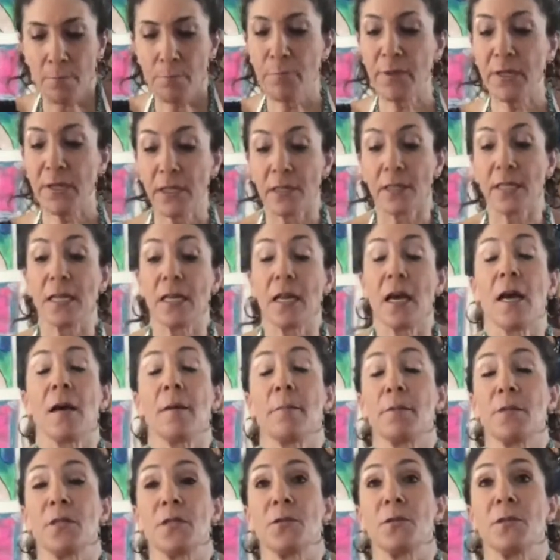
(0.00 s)
building
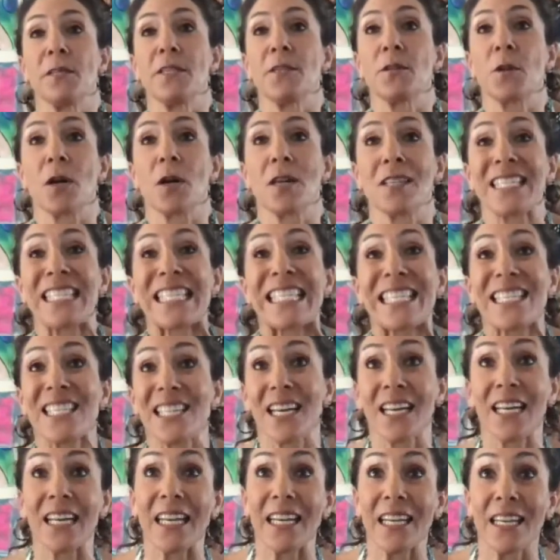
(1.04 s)
up to. These are all
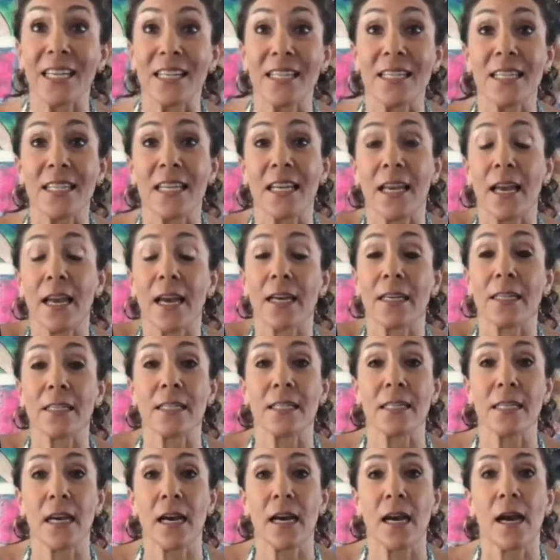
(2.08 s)
studies,
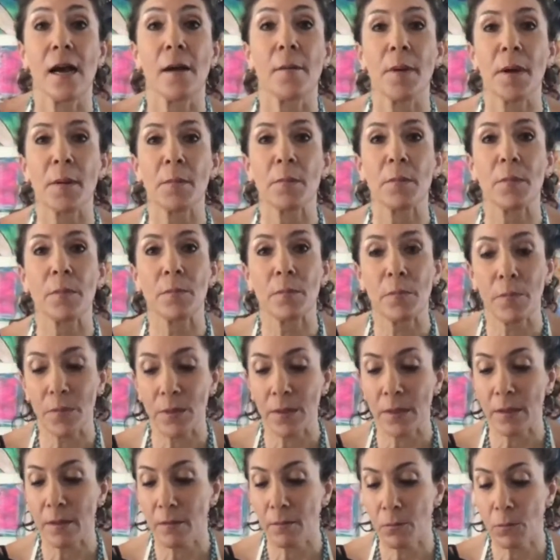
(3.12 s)
and I'm
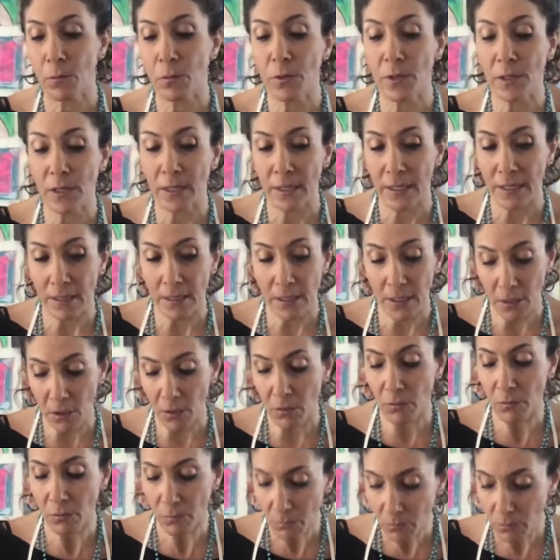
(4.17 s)
really,
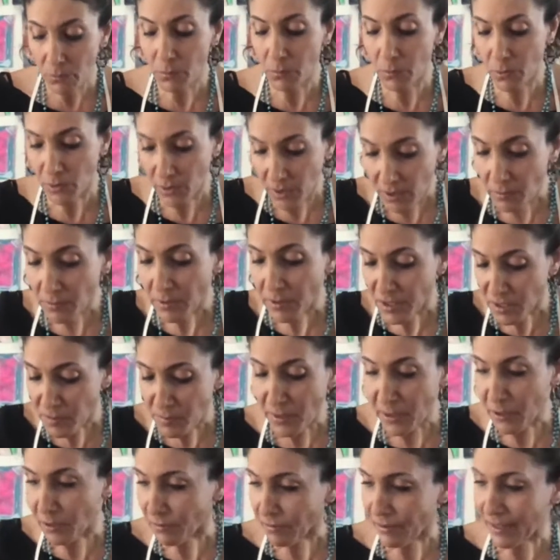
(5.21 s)
working with this
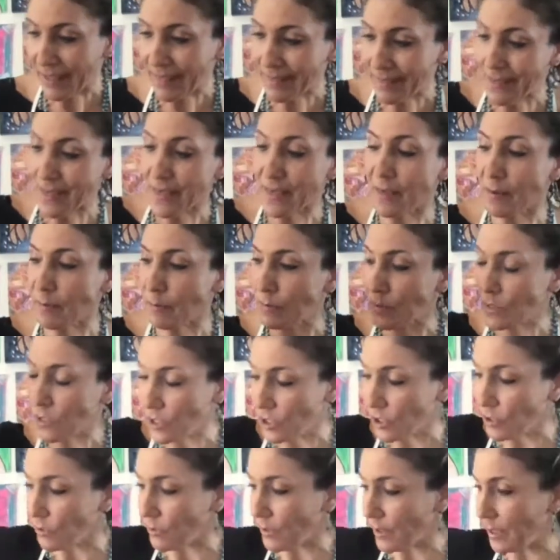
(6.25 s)
butterfly theme
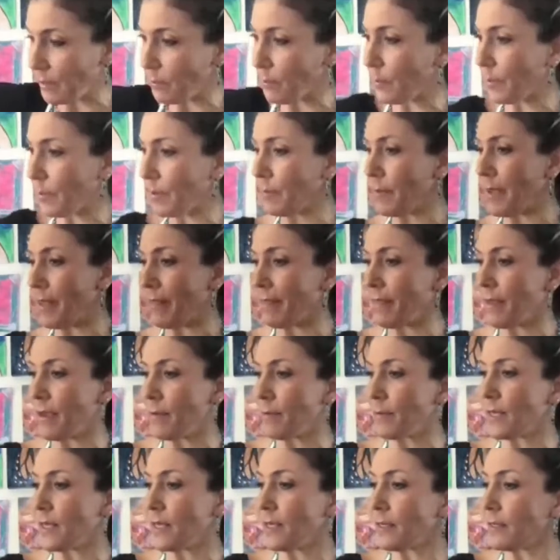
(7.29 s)
to implement
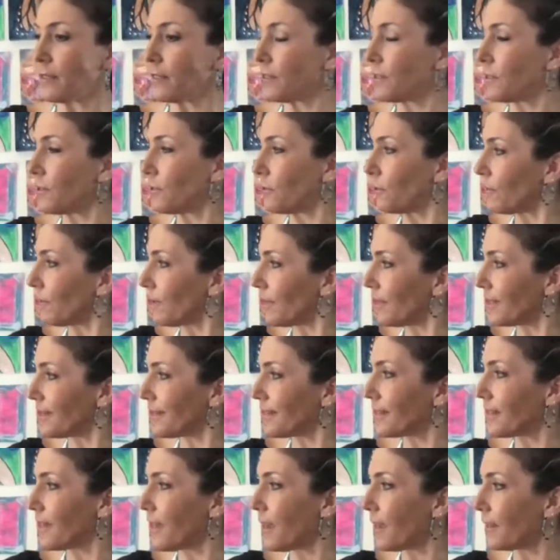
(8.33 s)
them into
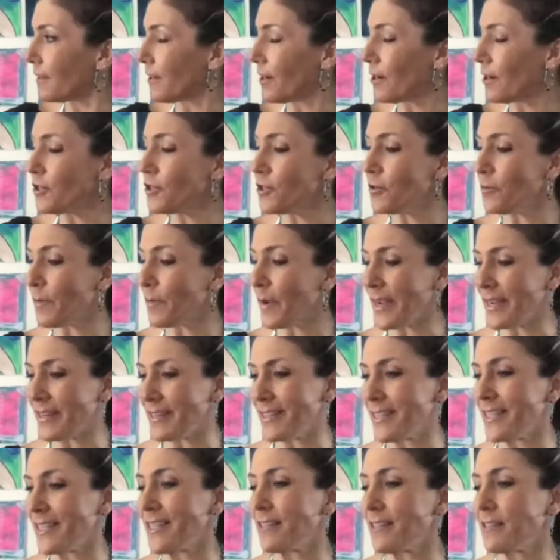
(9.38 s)
this larger
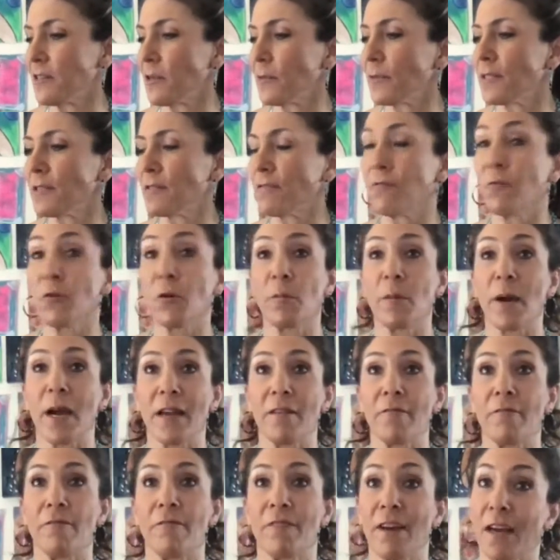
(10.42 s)
painting. So it's a 4
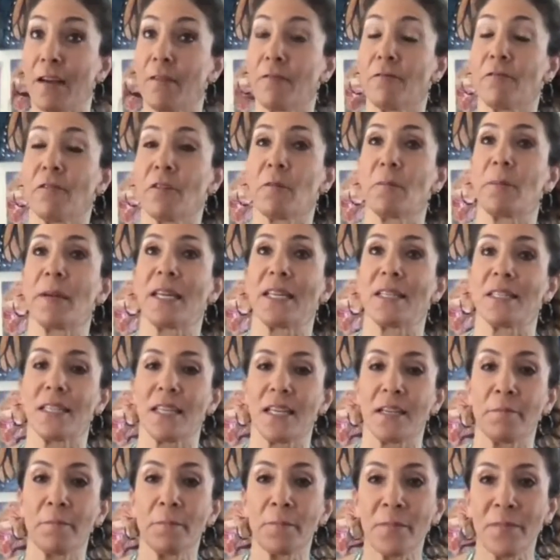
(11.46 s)
by 5 foot
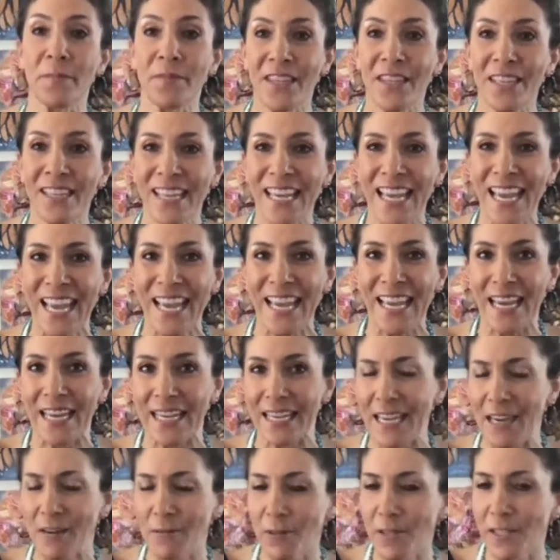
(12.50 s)
painting. I
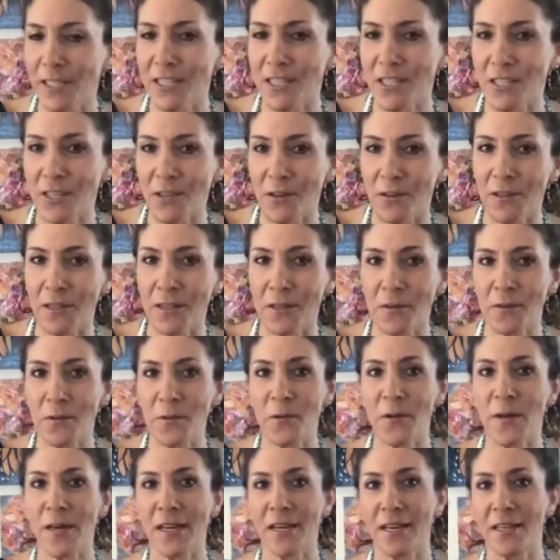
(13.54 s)
can't really show
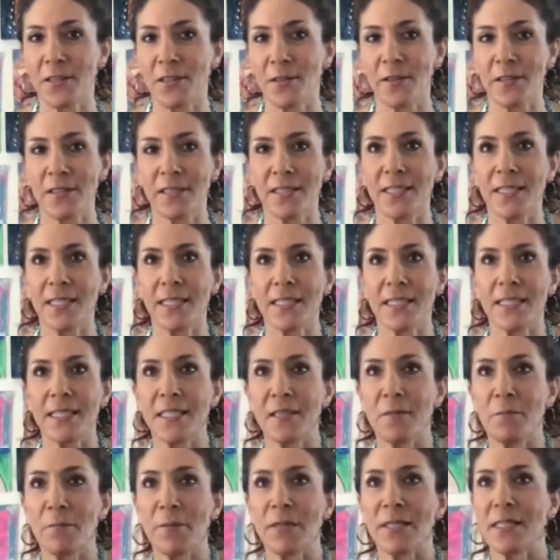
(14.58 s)
you. You can see
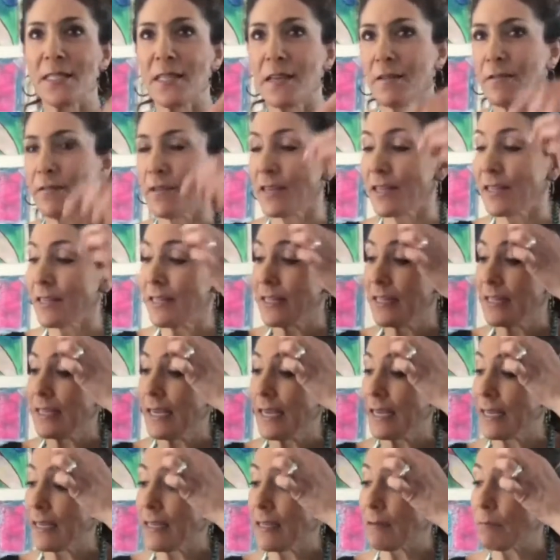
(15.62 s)
snippets of it.
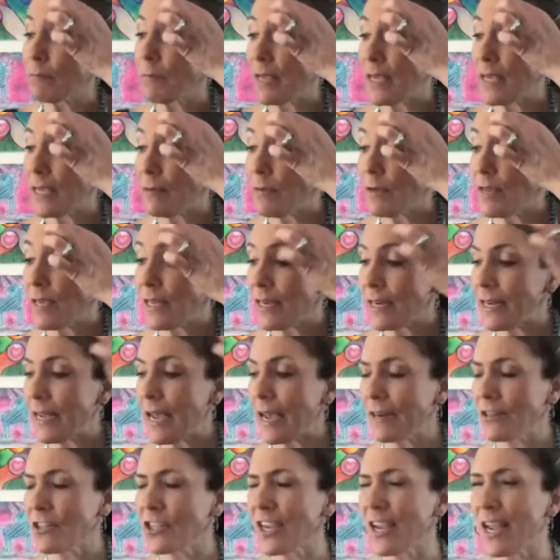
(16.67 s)
I can maybe, and
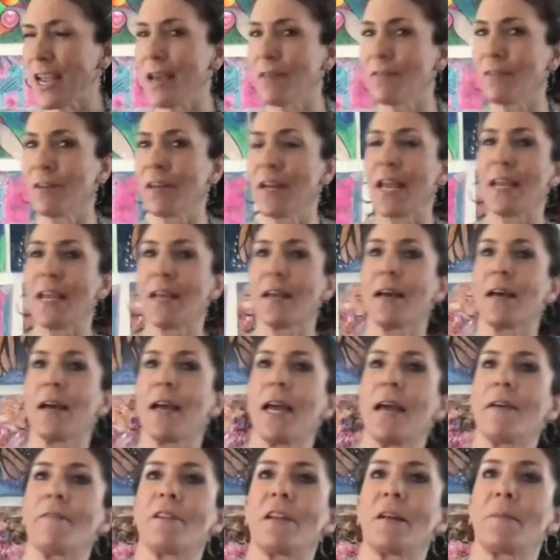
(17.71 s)
actually I
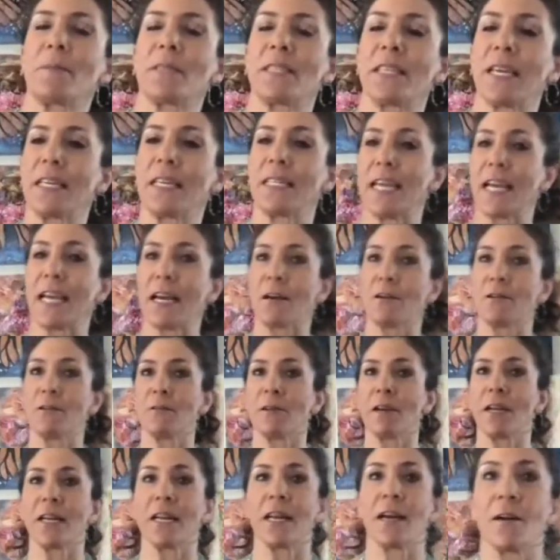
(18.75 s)
have it upside down
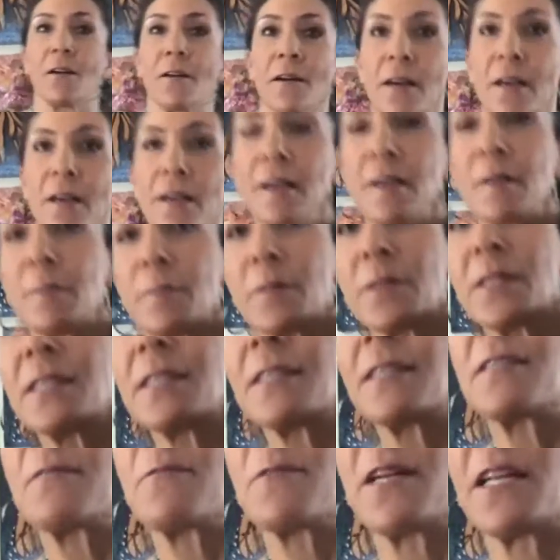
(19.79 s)
right now, but
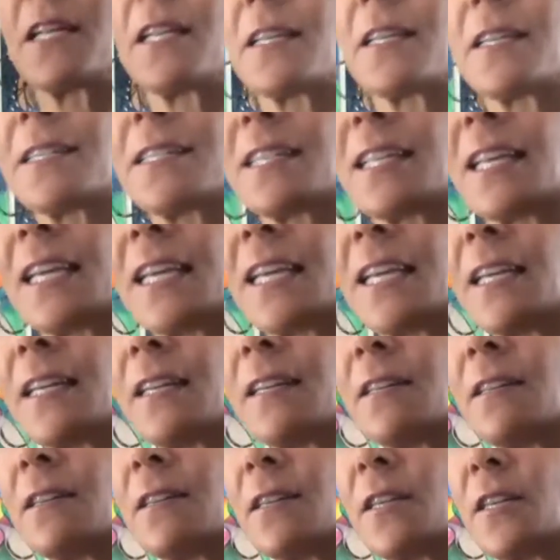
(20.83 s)
this is what it looks like.
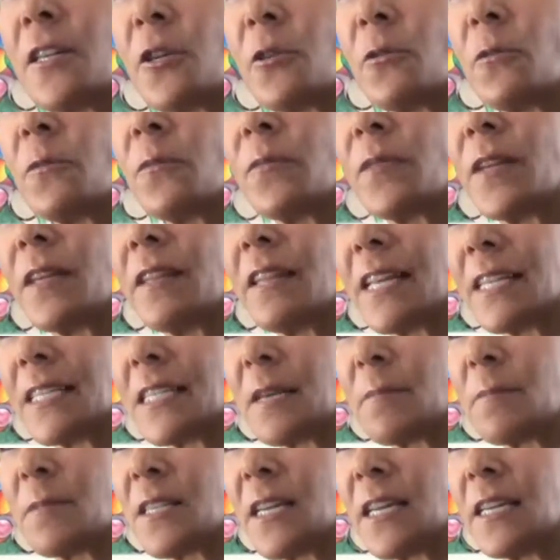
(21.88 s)
And that's
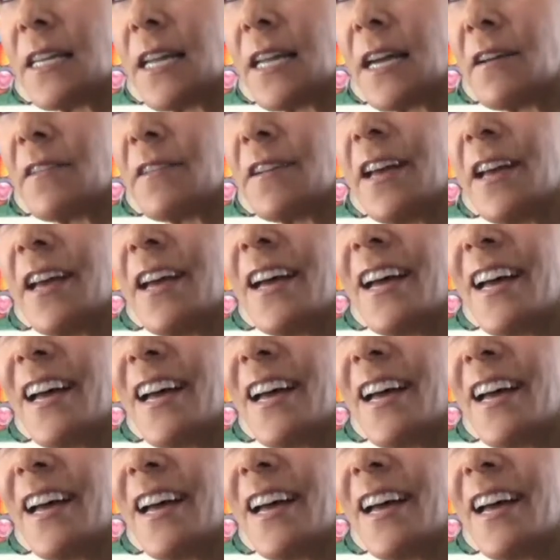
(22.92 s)
upside down.